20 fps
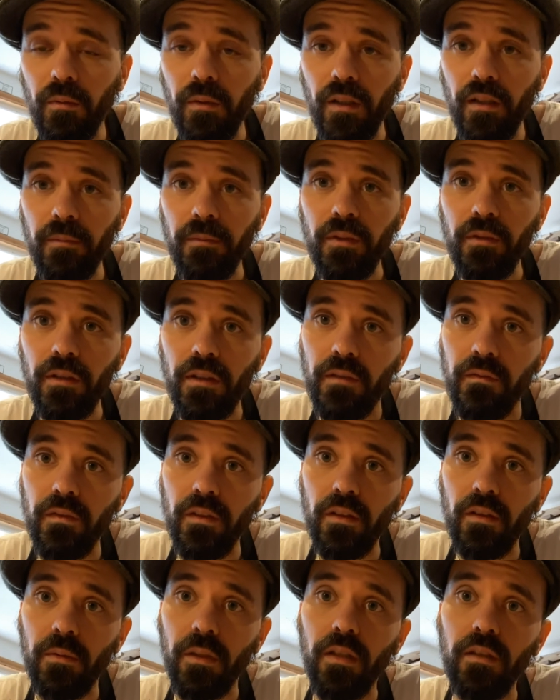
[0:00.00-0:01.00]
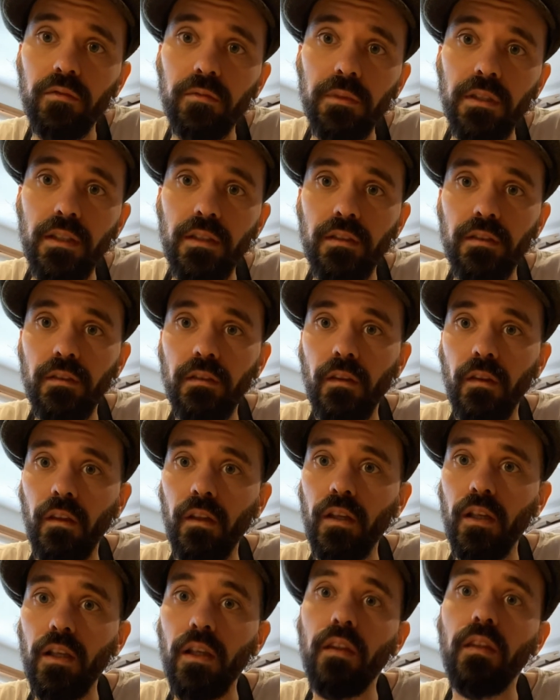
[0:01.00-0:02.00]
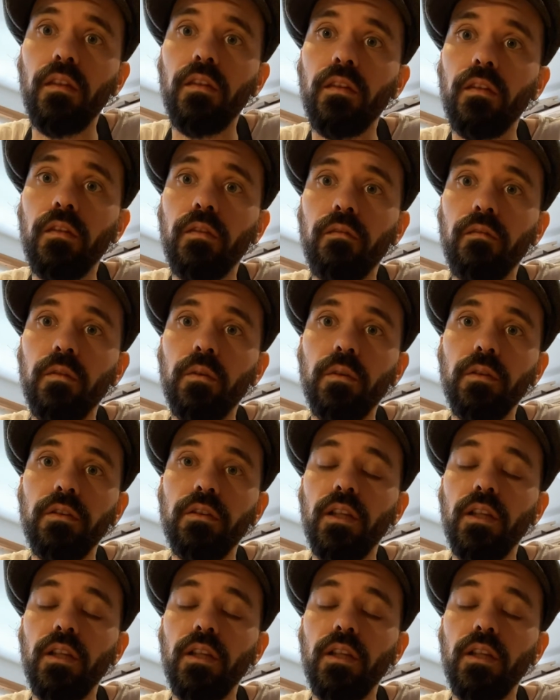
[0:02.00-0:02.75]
when I'm talking for 12 minutes and 34